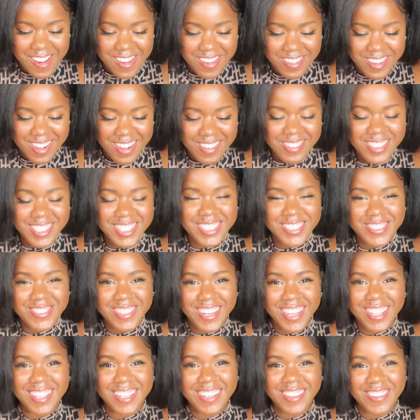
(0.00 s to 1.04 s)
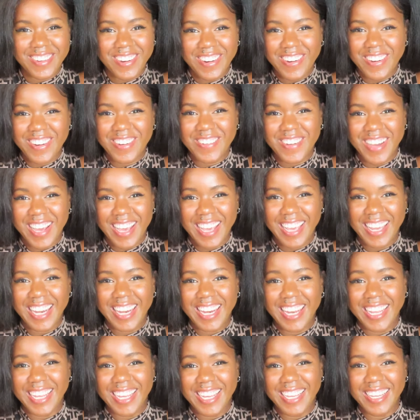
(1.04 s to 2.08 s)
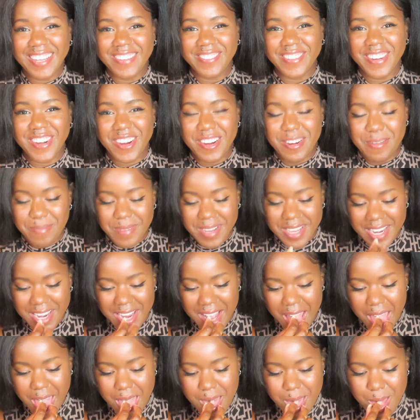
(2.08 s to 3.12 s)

What would you rather throw away, love or money?